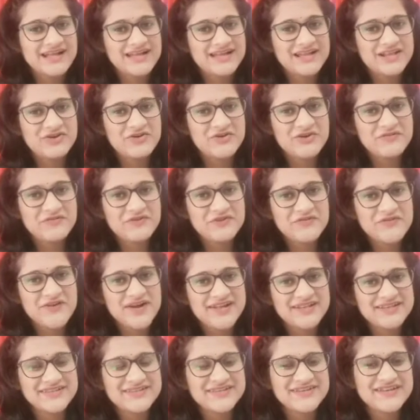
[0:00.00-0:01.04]
Hello
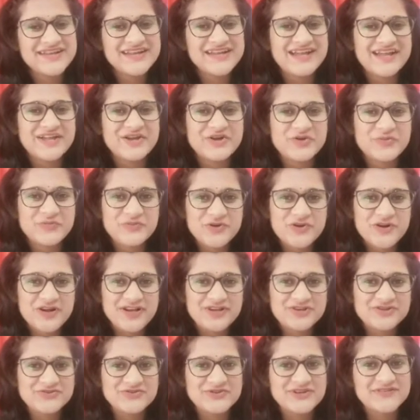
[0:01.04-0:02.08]
everyone, I hope you
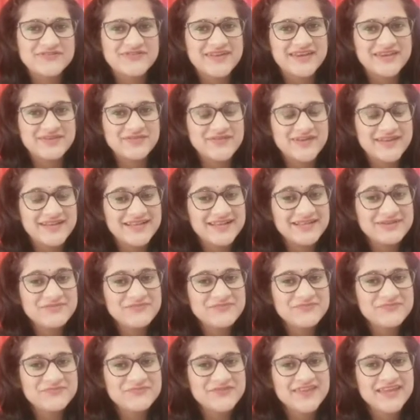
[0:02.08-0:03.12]
all are doing very well.
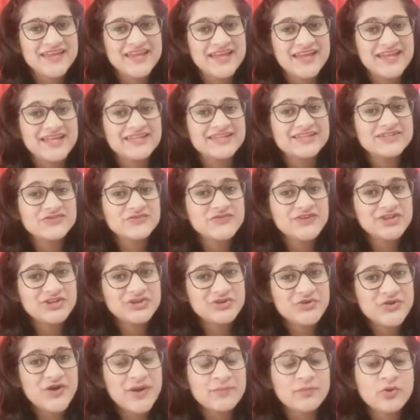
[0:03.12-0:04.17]
In this
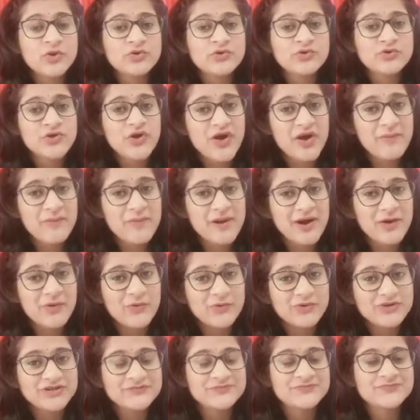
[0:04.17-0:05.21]
video, I'm going to talk
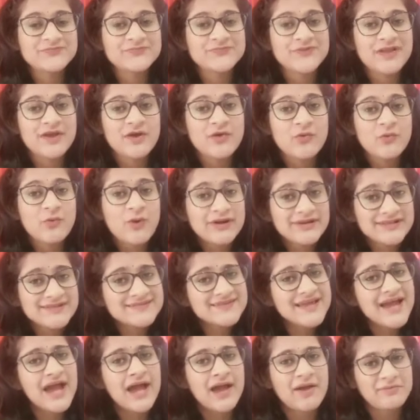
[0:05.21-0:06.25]
about what
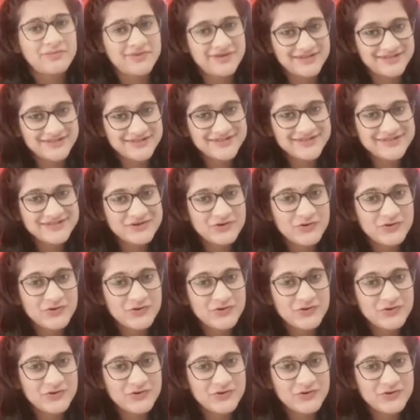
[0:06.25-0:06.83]
is a habit?